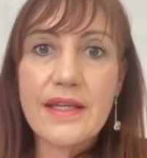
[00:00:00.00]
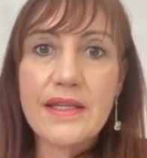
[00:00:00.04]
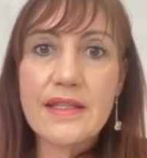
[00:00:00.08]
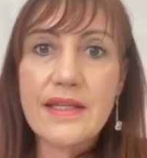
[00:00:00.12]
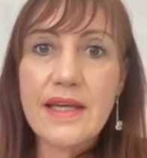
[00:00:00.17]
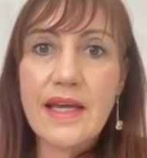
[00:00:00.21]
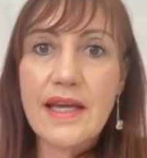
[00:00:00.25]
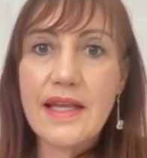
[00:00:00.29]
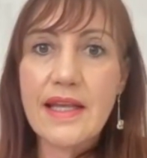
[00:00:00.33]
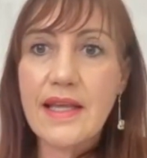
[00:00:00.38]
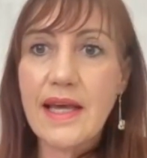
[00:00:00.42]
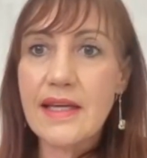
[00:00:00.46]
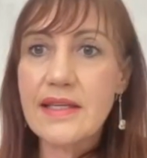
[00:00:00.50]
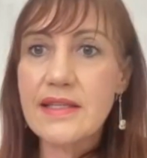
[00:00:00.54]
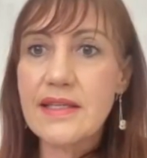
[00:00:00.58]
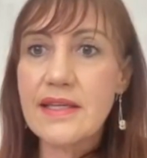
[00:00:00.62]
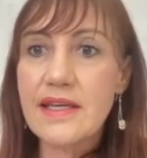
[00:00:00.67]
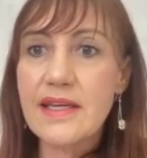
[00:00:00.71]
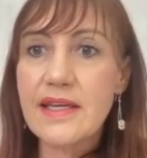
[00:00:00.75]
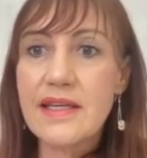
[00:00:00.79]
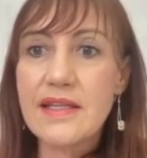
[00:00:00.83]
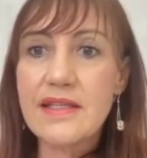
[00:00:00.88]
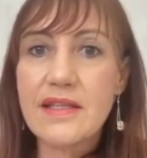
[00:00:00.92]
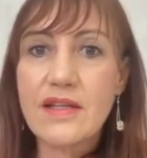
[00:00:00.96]
And
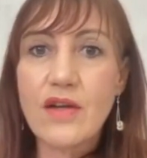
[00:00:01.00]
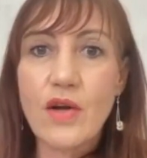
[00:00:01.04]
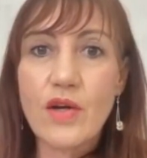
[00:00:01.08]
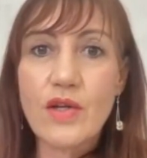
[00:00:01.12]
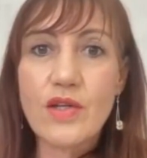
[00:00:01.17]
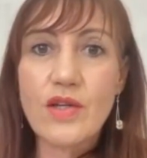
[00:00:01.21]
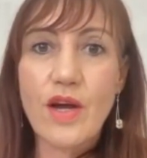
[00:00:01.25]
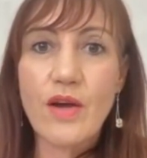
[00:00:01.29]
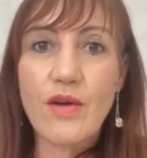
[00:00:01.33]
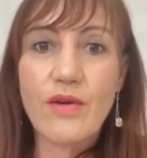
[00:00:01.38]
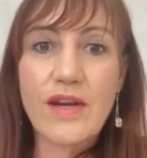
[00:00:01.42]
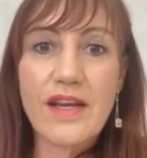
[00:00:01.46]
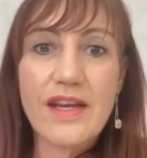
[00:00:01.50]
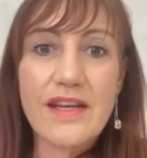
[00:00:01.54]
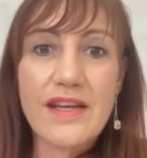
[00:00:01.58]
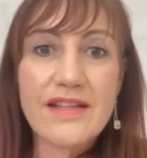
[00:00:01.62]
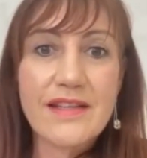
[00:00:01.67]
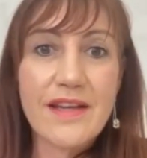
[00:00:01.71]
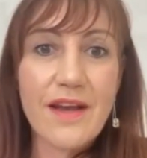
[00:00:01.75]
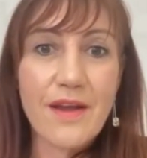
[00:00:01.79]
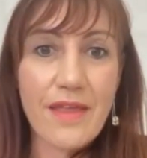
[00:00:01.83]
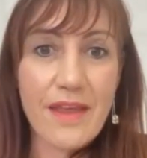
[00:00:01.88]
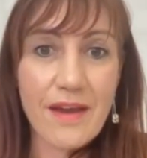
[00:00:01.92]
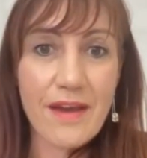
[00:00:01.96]
that is not
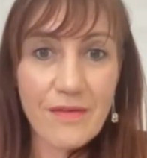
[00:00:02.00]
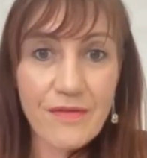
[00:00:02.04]
only